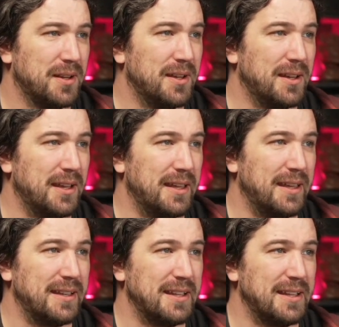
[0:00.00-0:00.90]

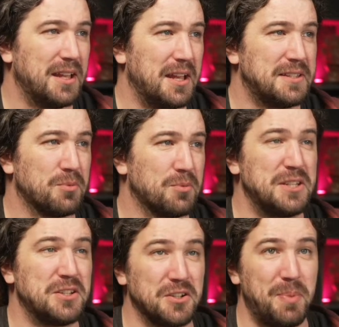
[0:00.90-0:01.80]
It's a
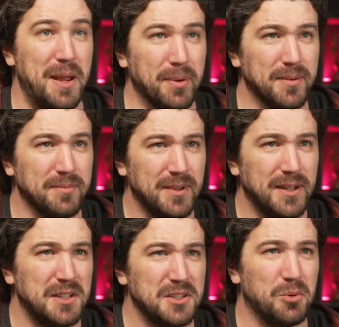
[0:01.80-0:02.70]
research paper.
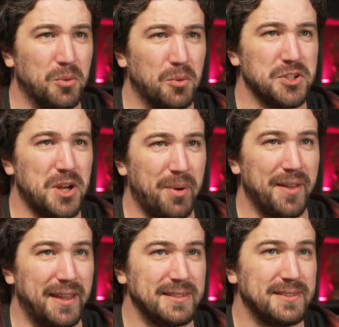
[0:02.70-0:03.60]
So we'll jump on
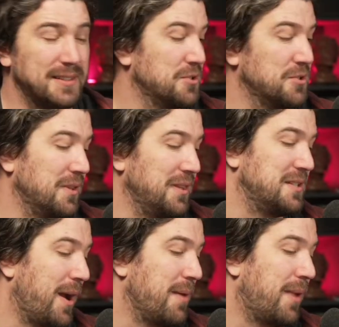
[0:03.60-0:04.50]
this. This was released
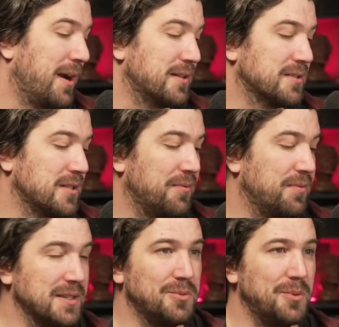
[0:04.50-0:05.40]
by Microsoft
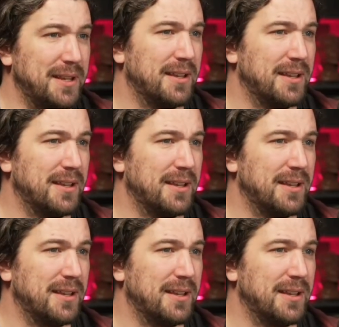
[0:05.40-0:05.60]
this week.